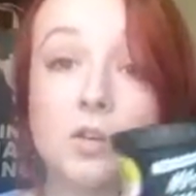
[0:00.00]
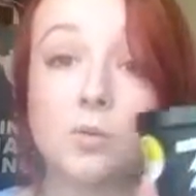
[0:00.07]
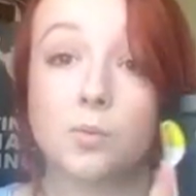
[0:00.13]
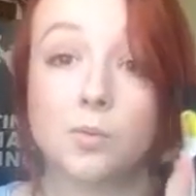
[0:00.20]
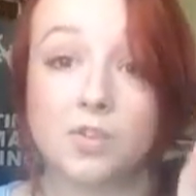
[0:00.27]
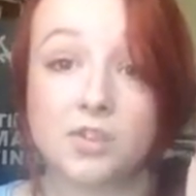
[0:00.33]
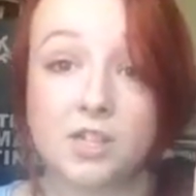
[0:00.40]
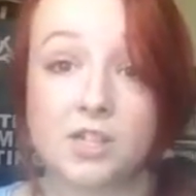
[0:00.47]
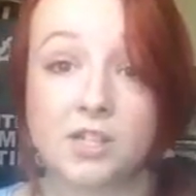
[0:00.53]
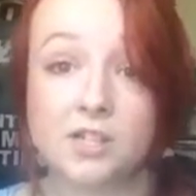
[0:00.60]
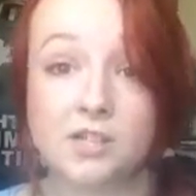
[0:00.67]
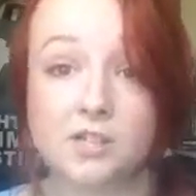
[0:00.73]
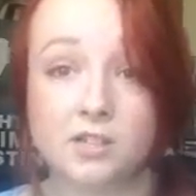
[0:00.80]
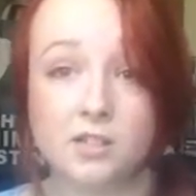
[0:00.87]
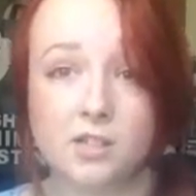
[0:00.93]
which
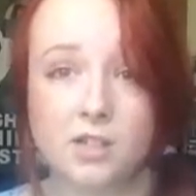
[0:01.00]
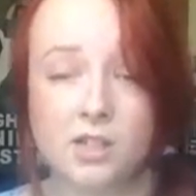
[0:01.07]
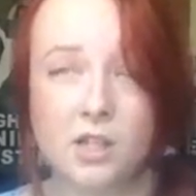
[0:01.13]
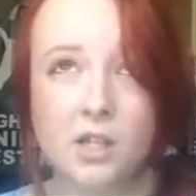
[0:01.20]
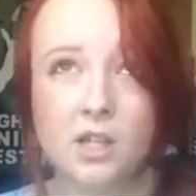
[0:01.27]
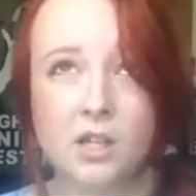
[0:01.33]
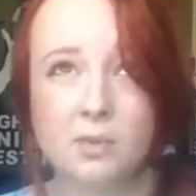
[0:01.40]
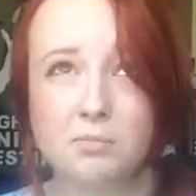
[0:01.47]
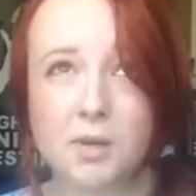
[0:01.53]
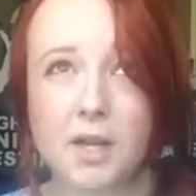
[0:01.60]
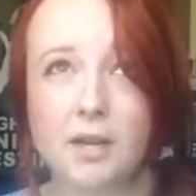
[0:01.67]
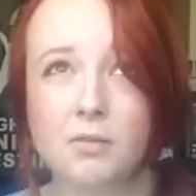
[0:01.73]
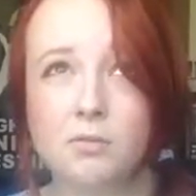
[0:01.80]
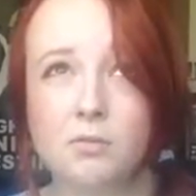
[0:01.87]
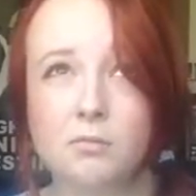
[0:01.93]
is
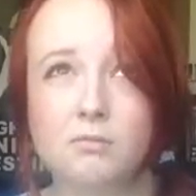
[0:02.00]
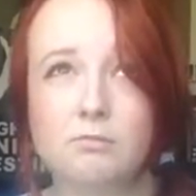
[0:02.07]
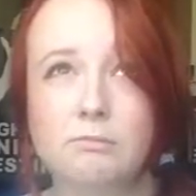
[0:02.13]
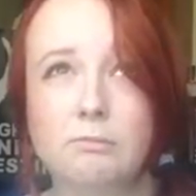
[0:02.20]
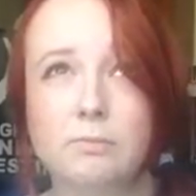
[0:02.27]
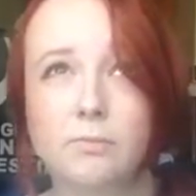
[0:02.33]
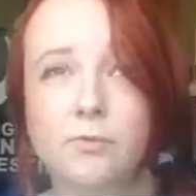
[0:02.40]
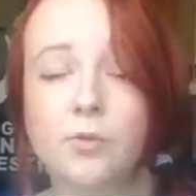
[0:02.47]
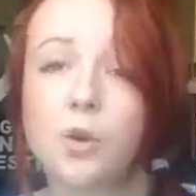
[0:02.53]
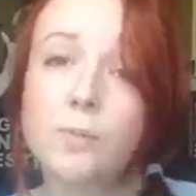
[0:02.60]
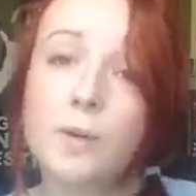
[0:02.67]
about 4